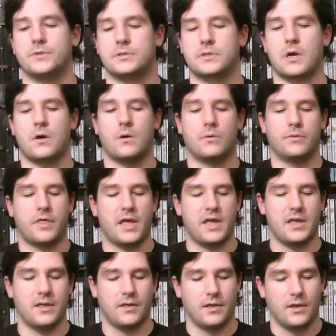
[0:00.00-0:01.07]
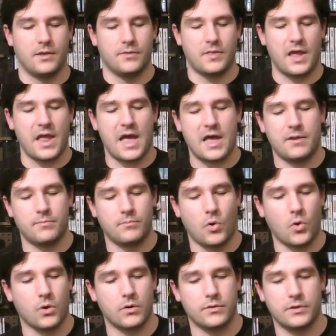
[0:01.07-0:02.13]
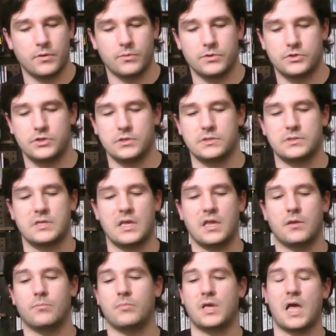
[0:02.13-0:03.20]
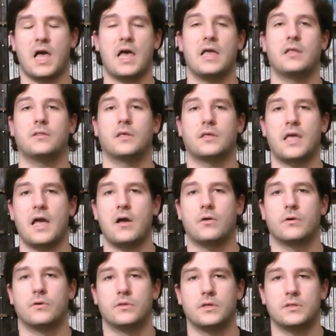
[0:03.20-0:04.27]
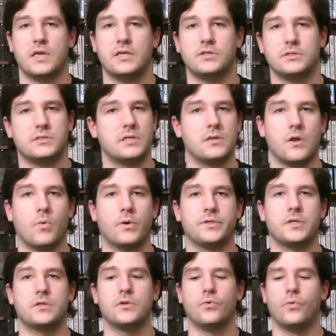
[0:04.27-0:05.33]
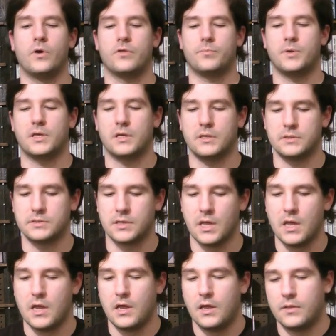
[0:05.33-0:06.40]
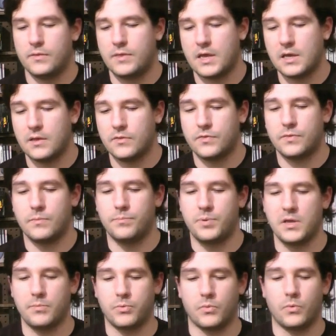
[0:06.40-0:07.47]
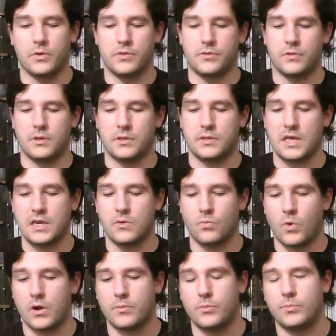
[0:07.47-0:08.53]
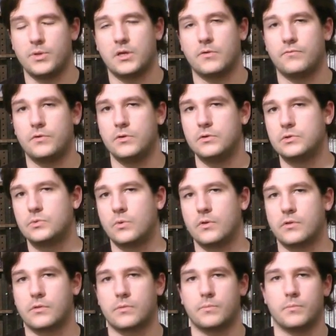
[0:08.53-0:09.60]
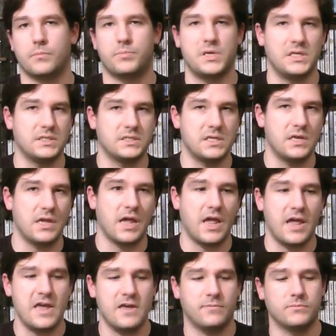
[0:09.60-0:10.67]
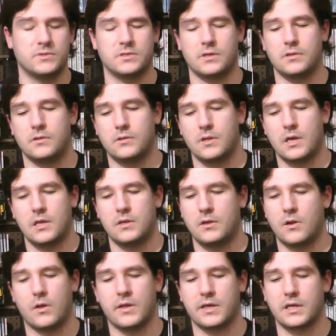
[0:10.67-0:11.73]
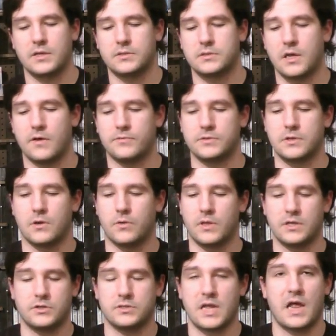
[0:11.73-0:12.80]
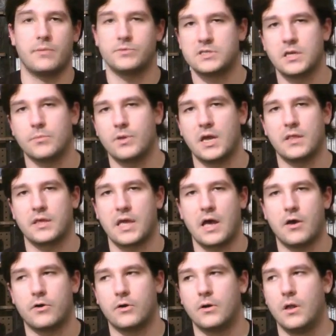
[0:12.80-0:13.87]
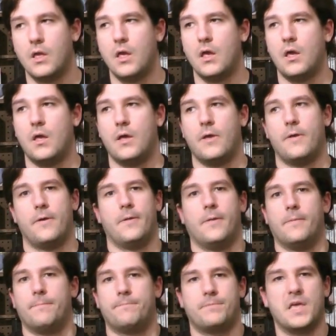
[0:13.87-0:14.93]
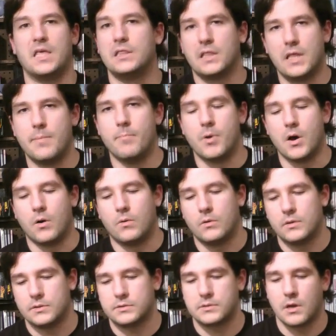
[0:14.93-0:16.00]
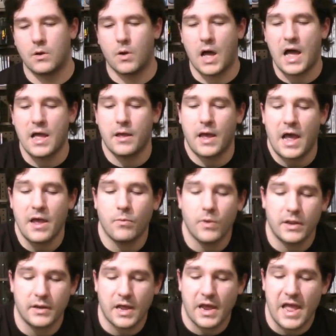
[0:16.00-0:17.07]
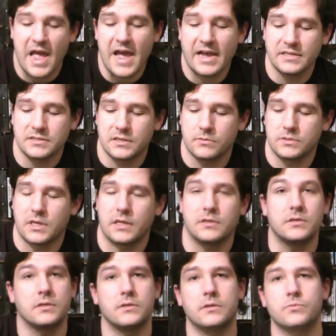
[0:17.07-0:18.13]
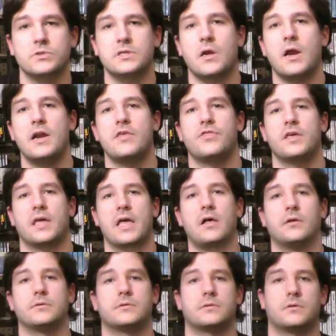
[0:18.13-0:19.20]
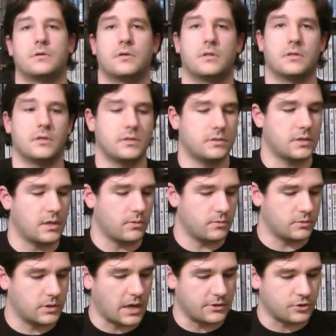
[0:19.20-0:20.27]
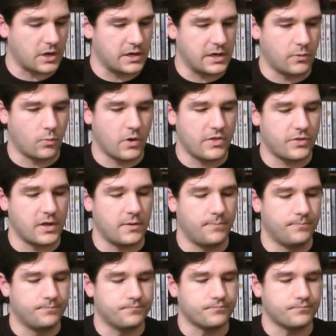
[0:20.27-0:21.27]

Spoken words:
So they had more that was just sitting behind the counter that they just didn't know what to do with, because they didn't want them to be confused with PC games and all that kind of stuff, so they just had them sitting behind the counter in limbo. So I went and I asked, I was like, was there anything else that got traded in with it?